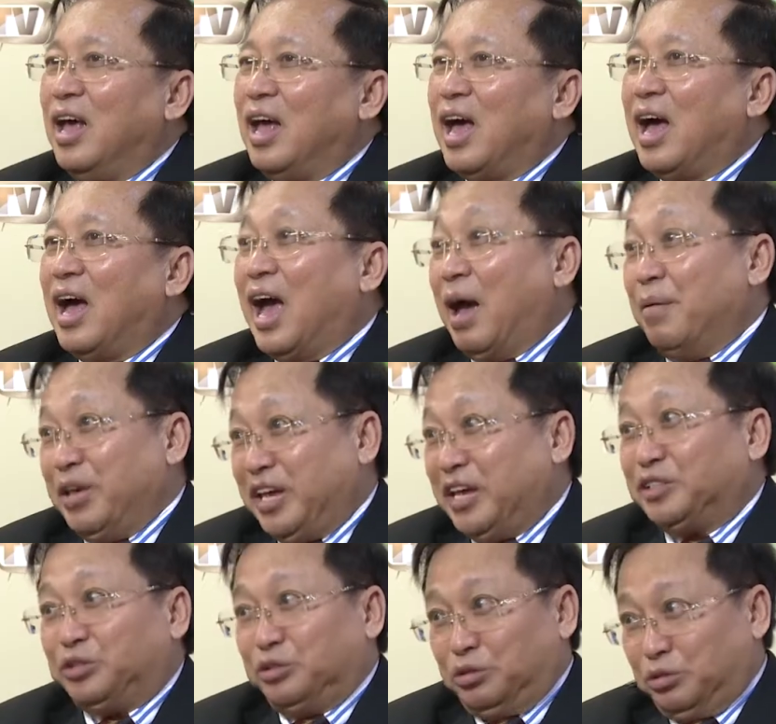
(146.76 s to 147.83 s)
I'm
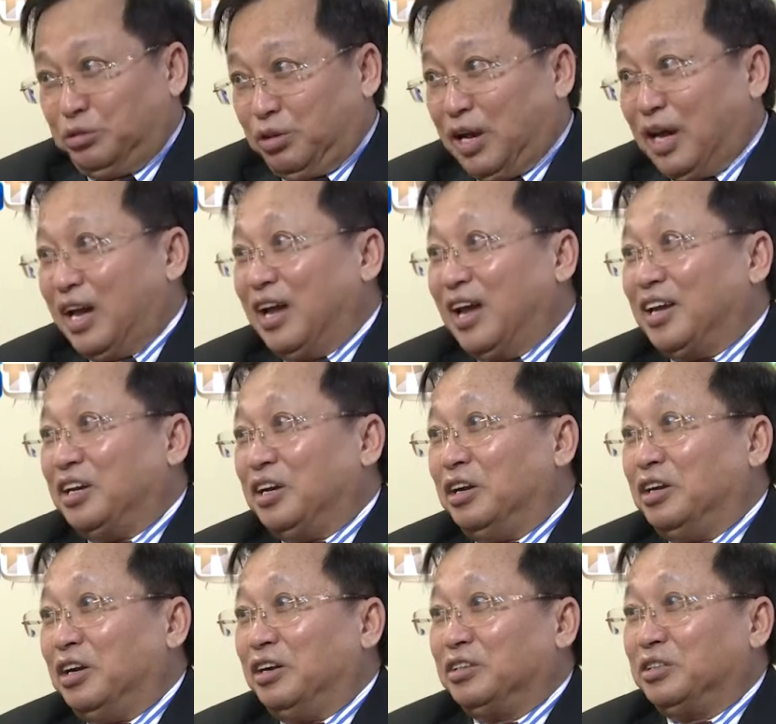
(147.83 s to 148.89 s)
here to
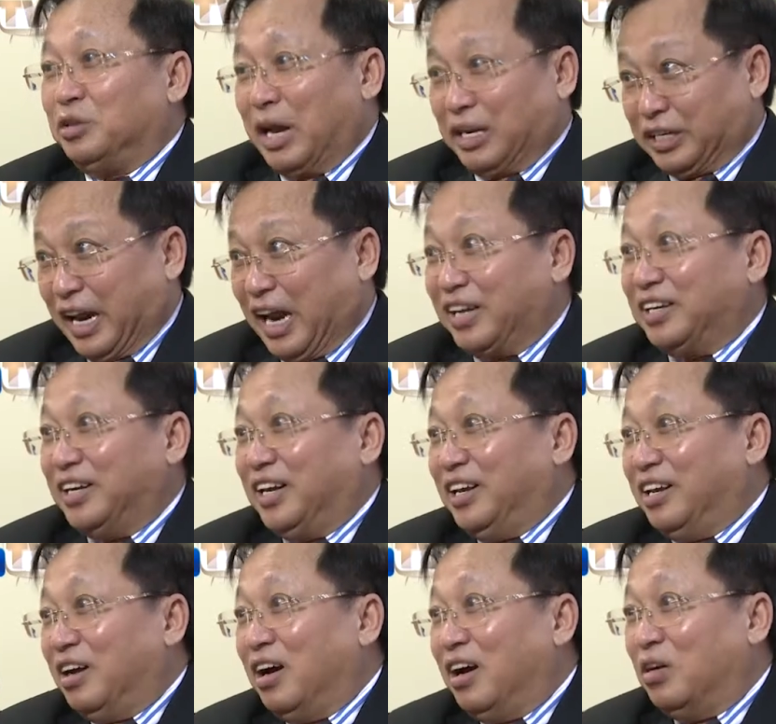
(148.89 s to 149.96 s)
attend
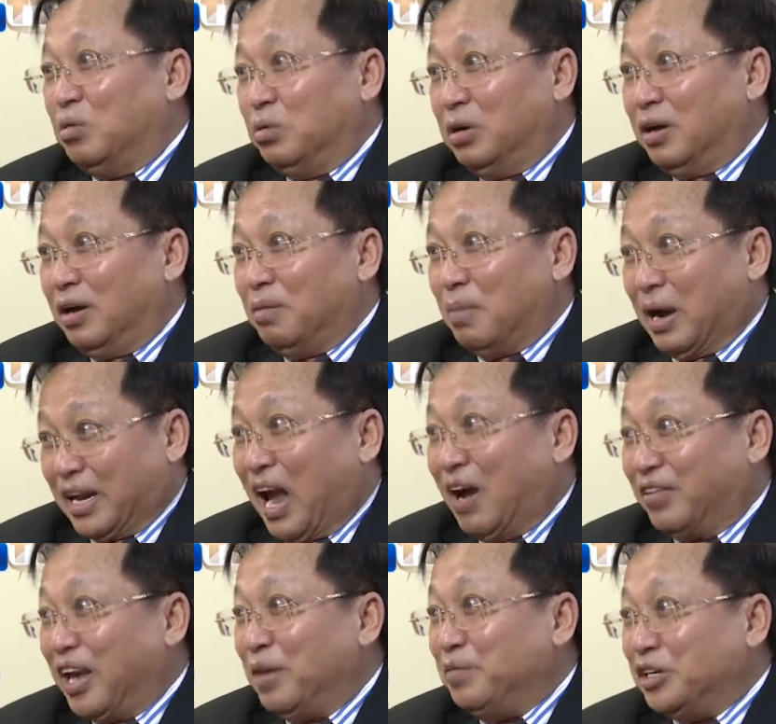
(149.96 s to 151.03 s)
the
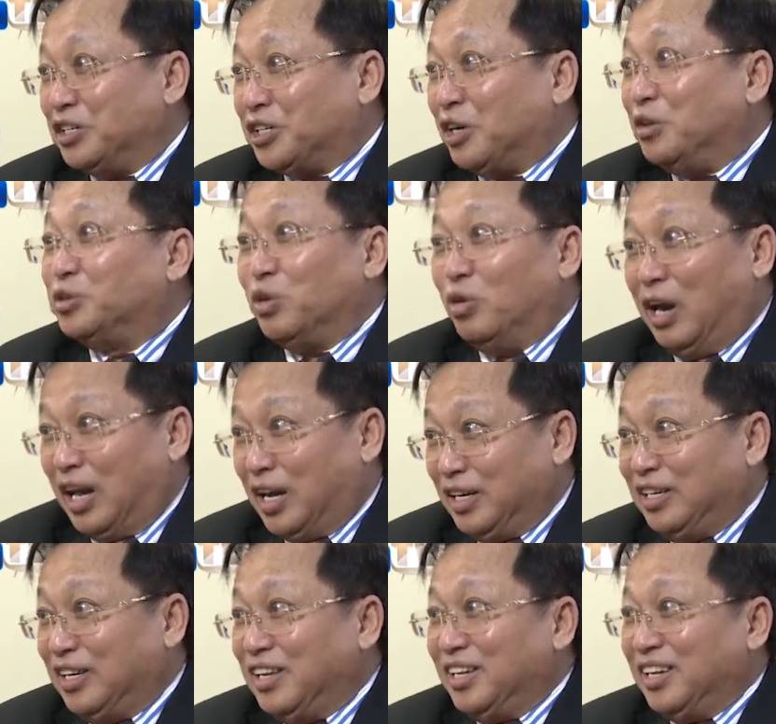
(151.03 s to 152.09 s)
Macau Gaming Show to
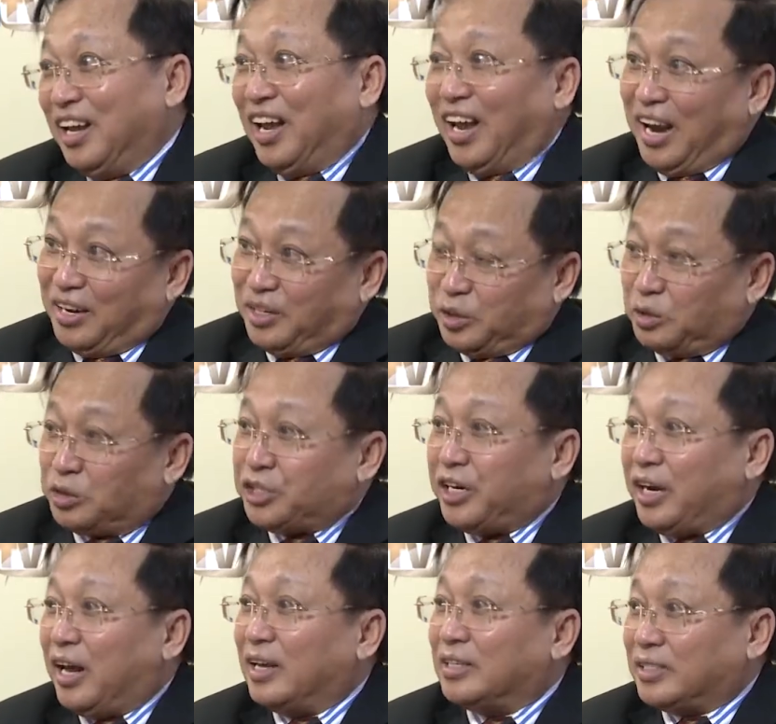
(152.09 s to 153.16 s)
learn and to
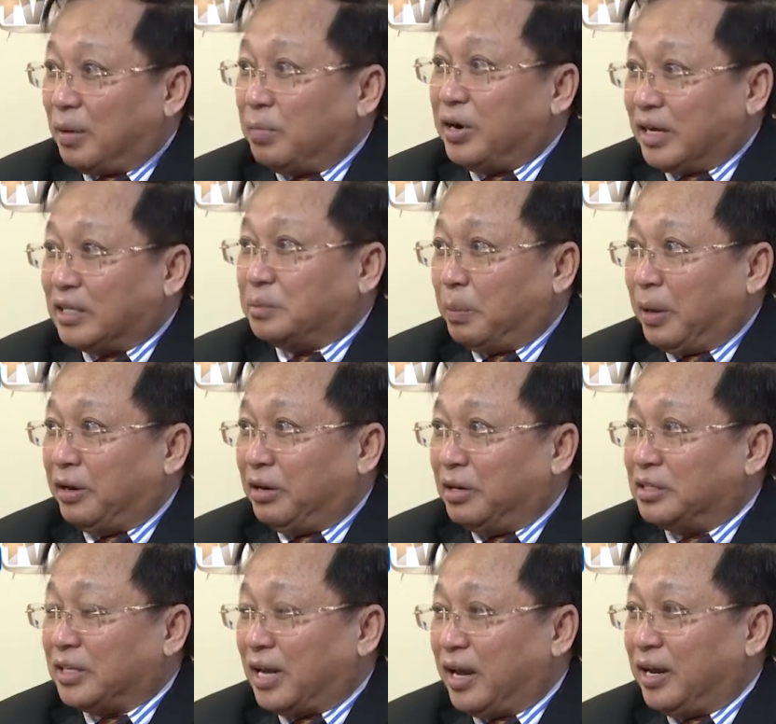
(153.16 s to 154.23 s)
share some of the
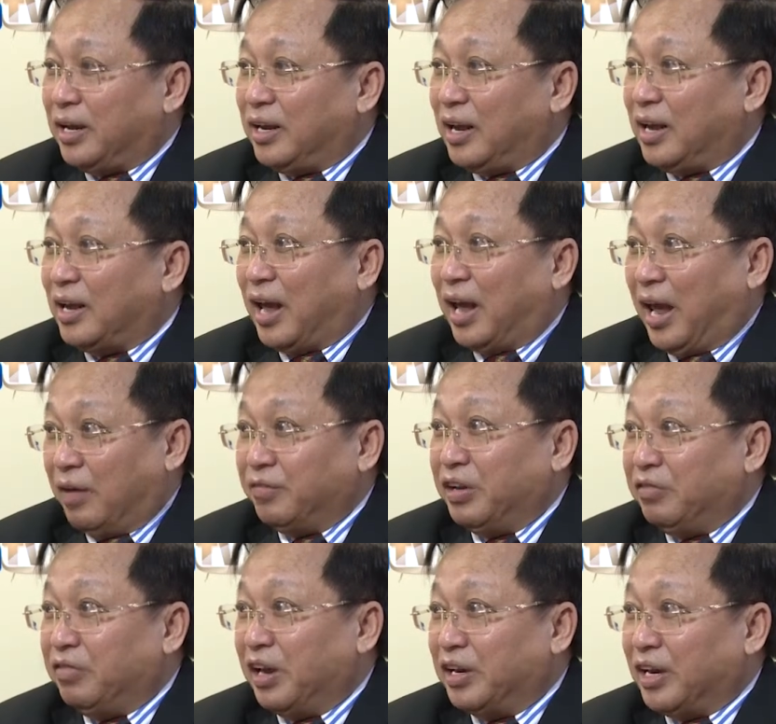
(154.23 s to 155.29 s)
experience I have
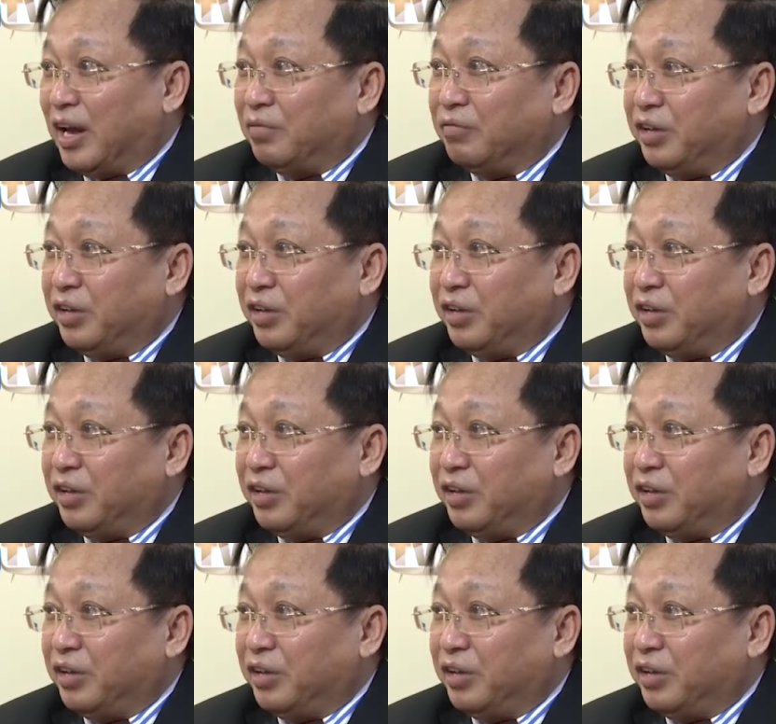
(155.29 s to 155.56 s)
in Vietnam.